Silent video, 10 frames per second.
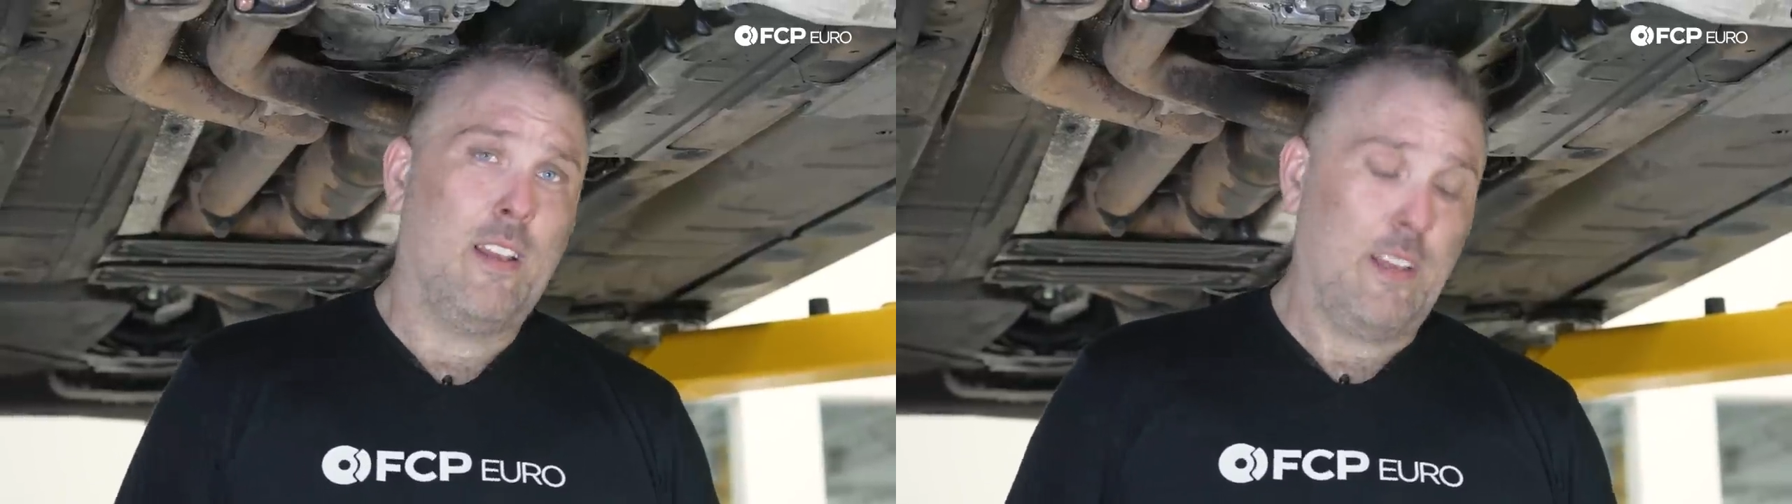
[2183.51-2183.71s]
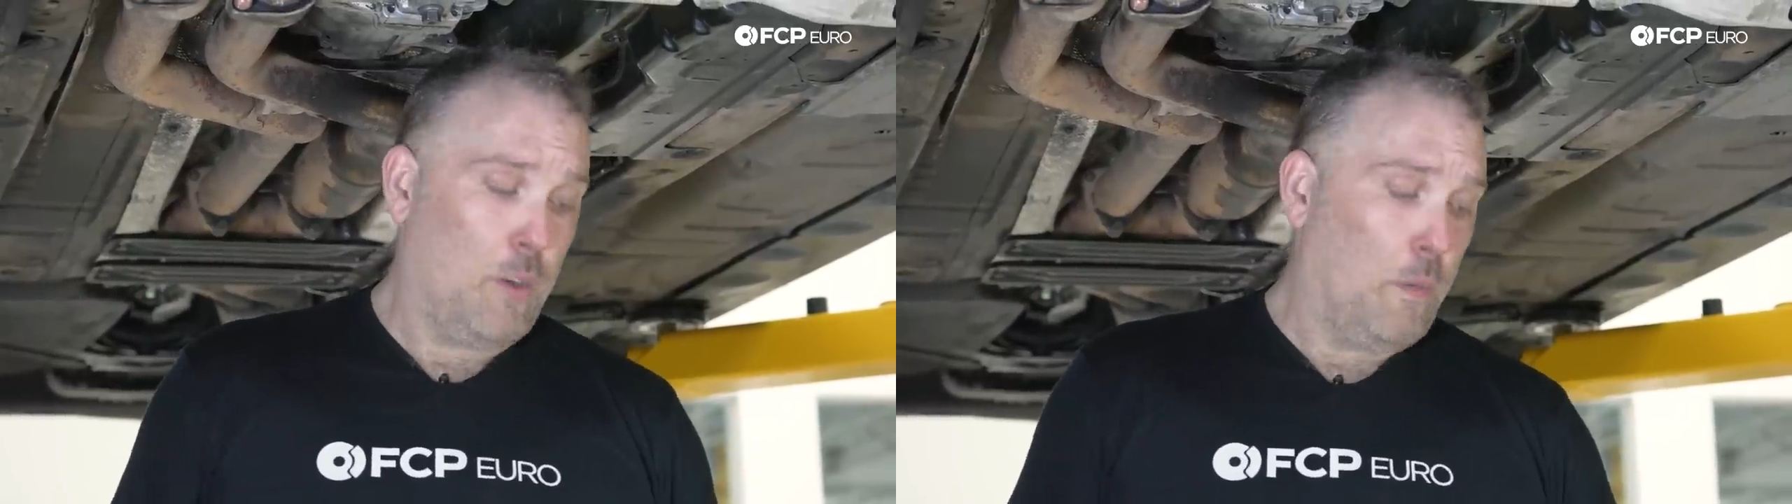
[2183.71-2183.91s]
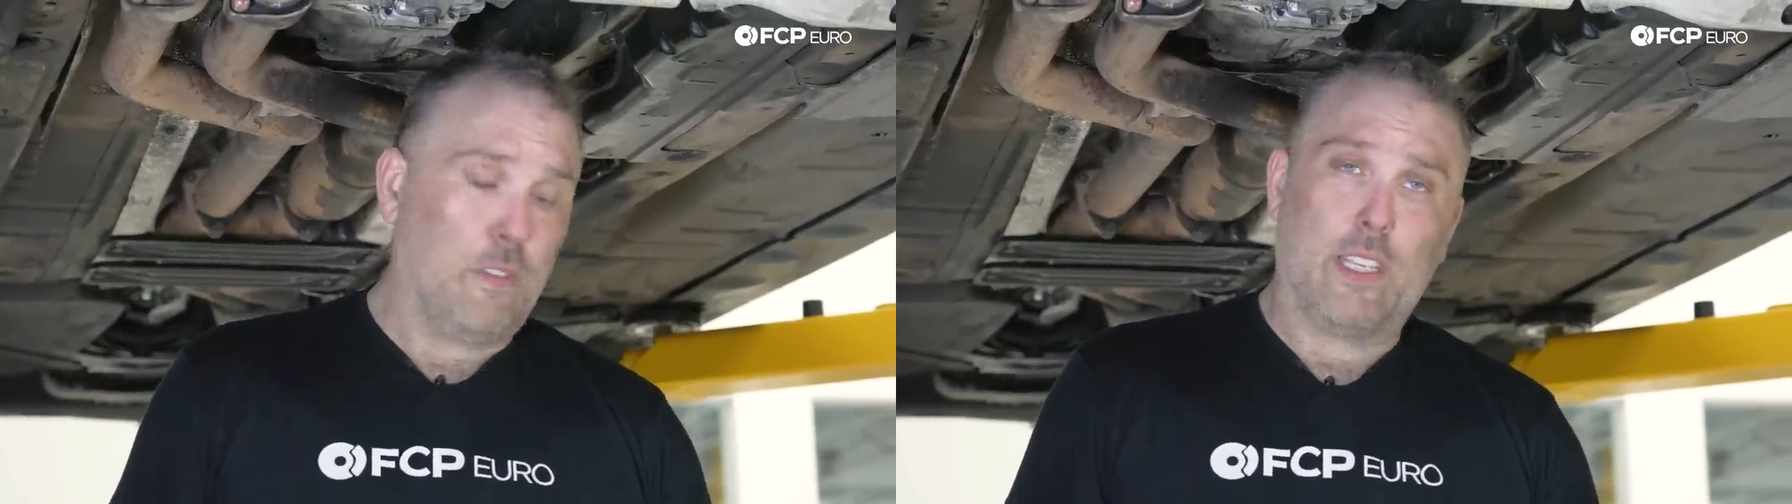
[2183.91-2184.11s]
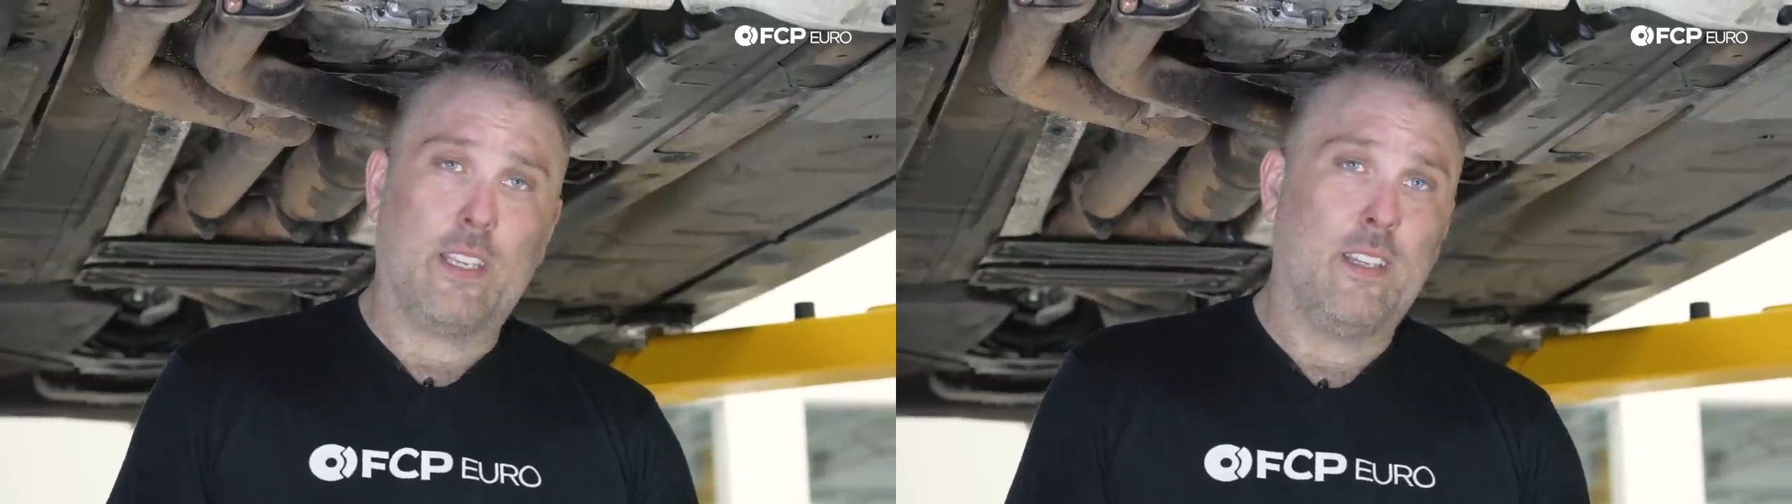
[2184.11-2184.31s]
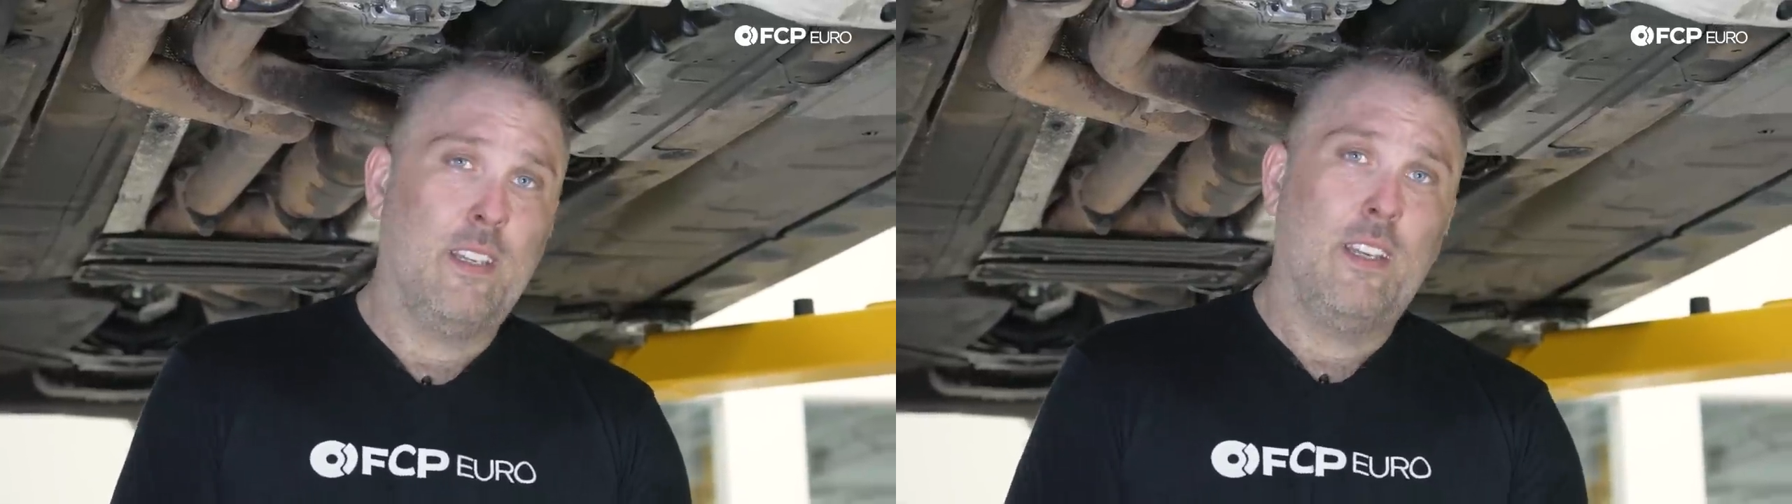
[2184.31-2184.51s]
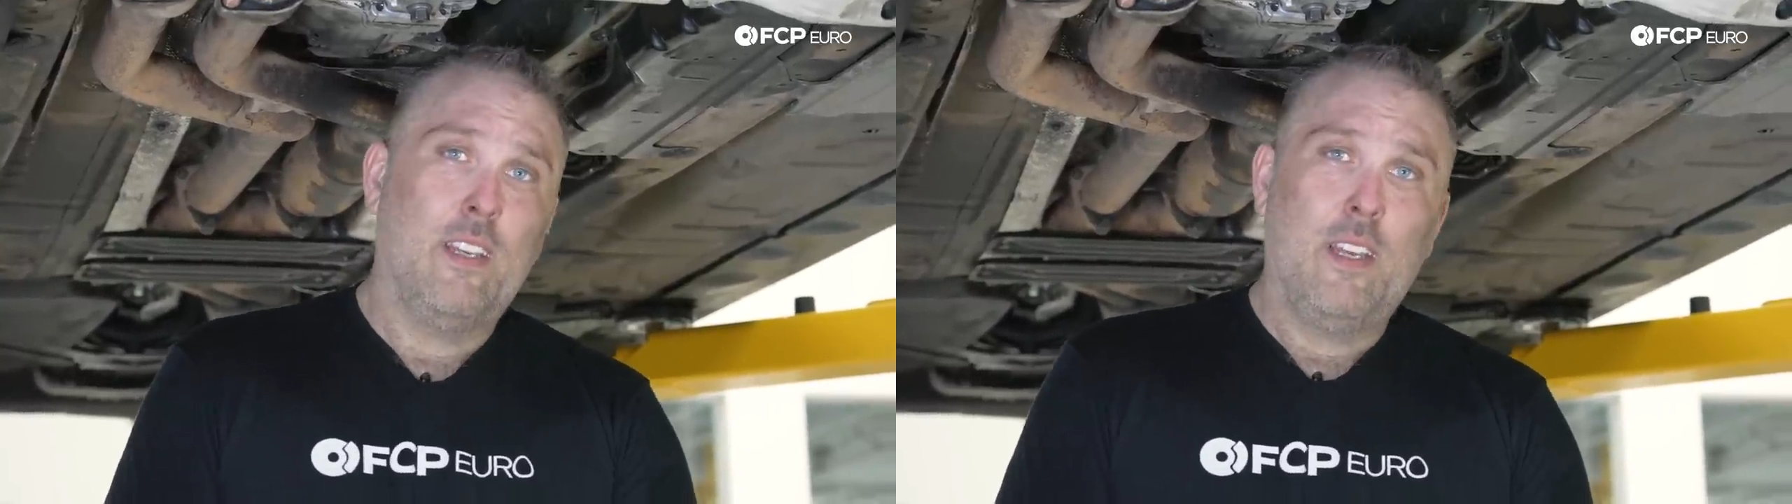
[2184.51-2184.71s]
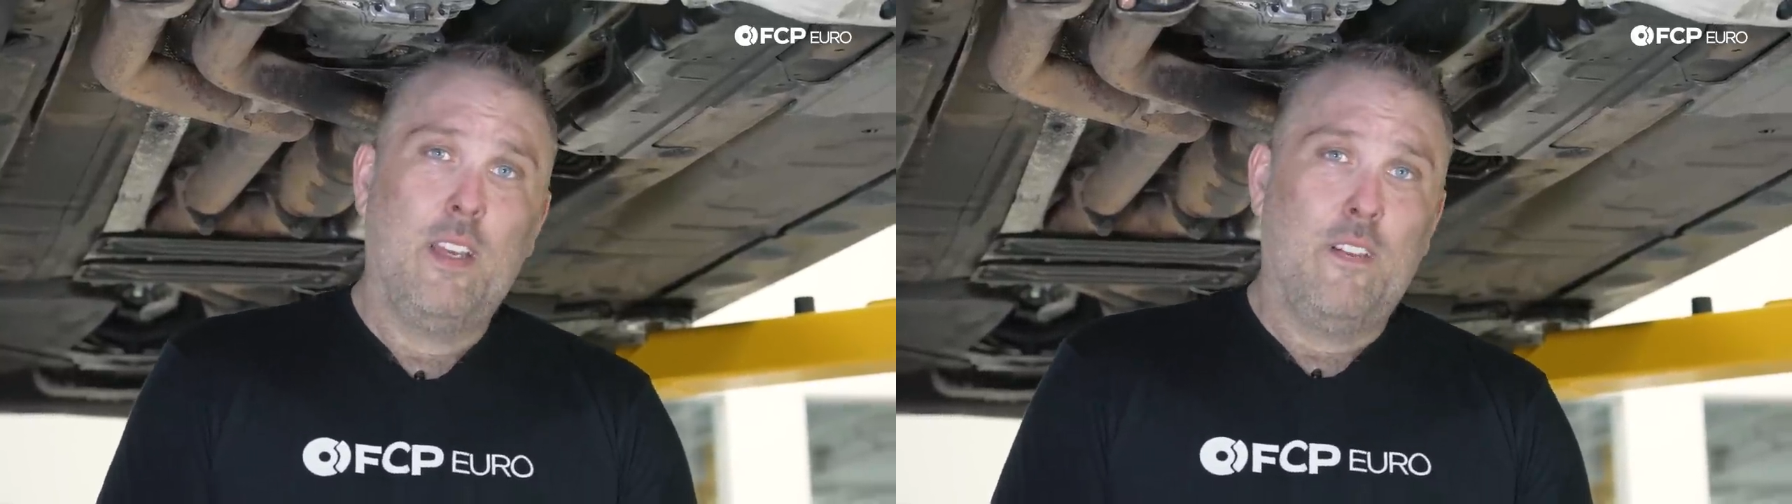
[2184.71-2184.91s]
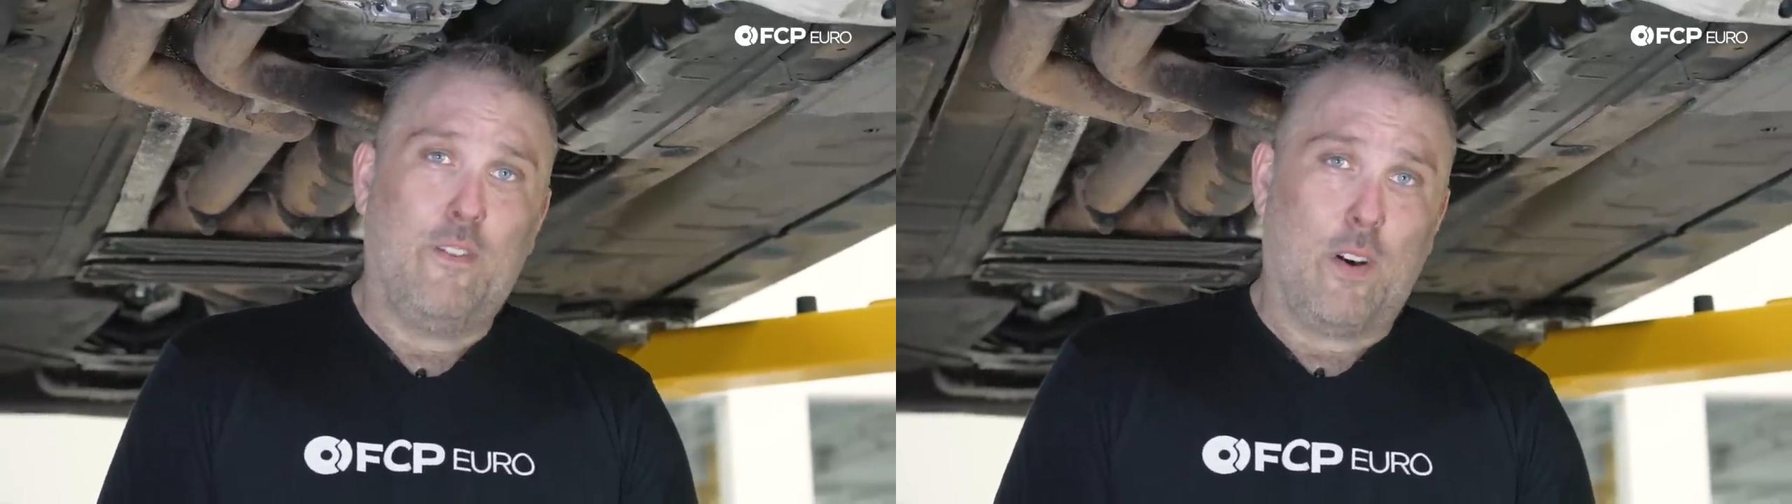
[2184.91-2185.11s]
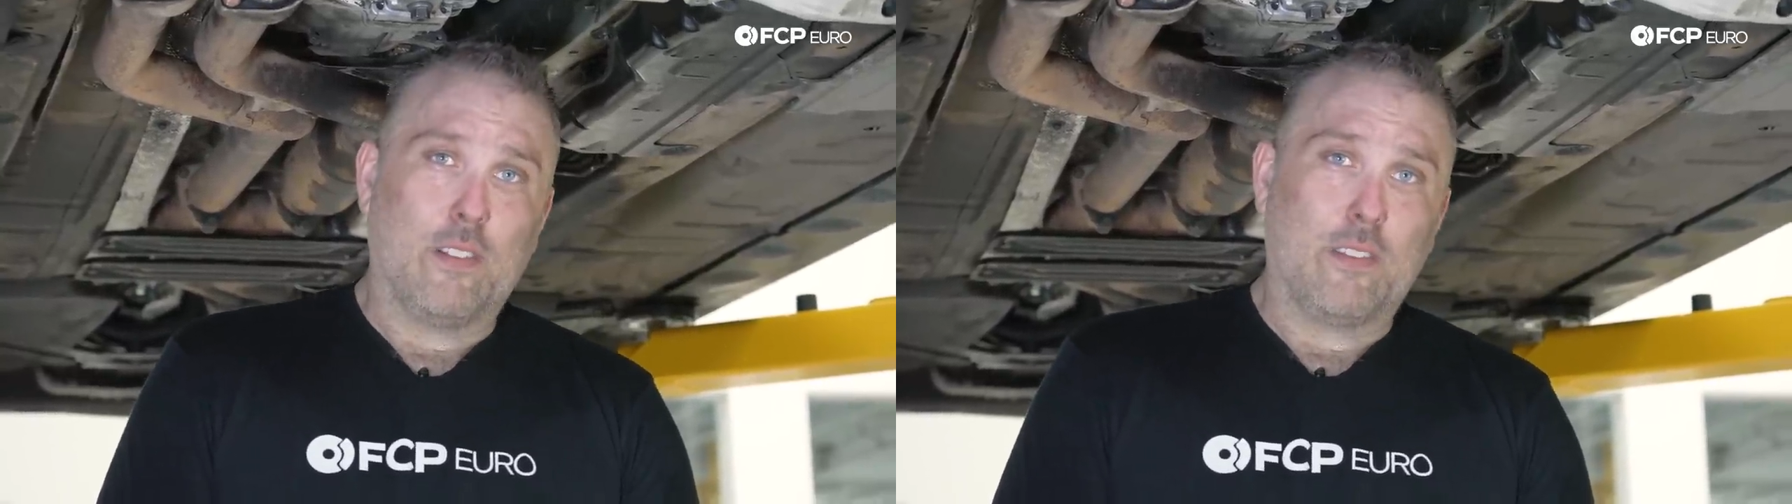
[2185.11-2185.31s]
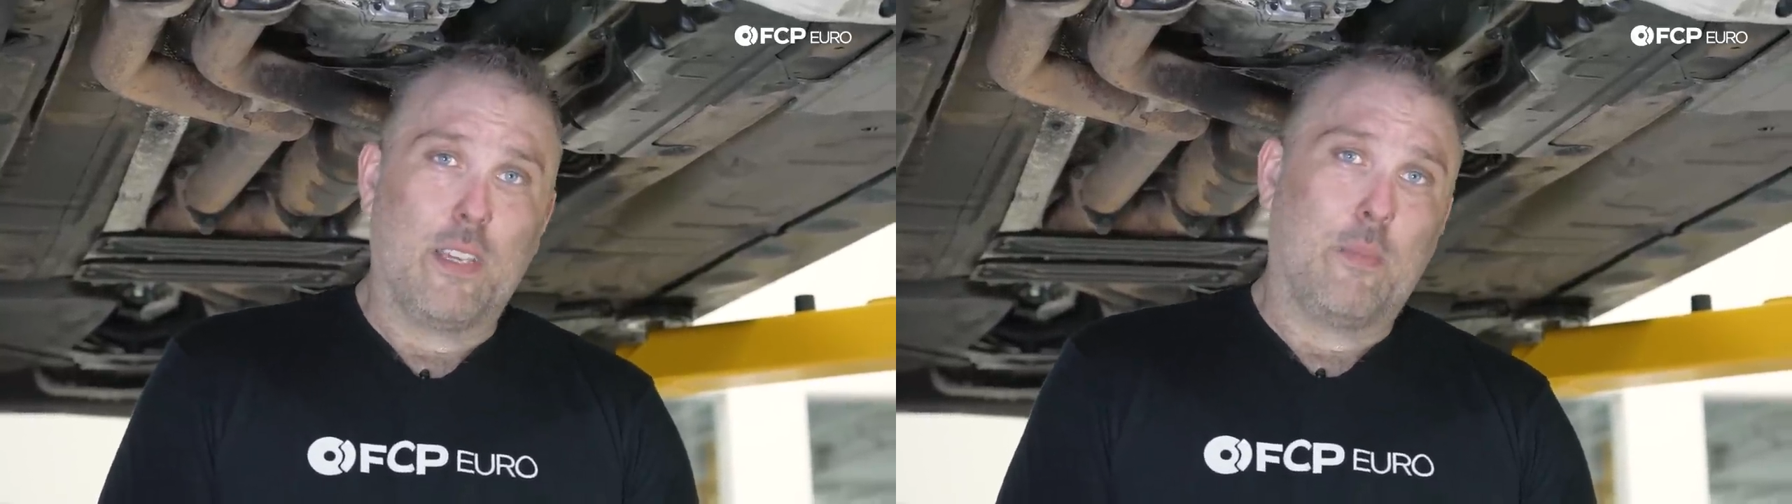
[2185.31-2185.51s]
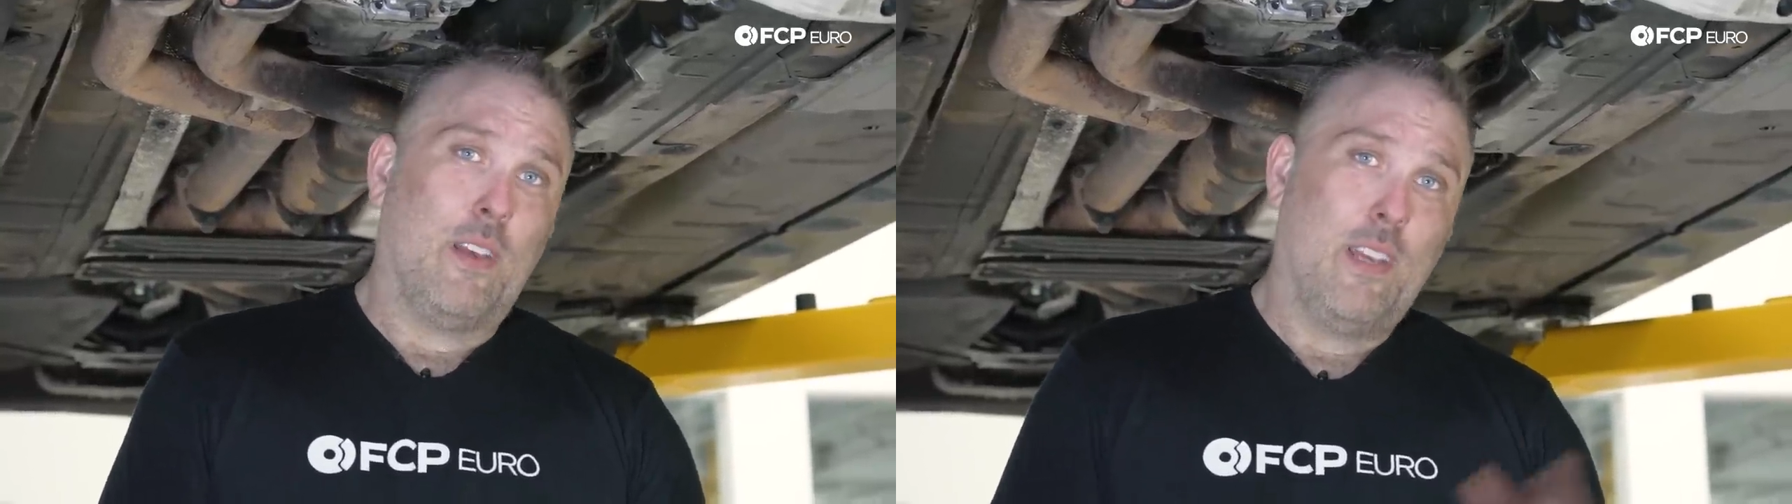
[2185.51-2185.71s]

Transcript: and hopefully fall asleep.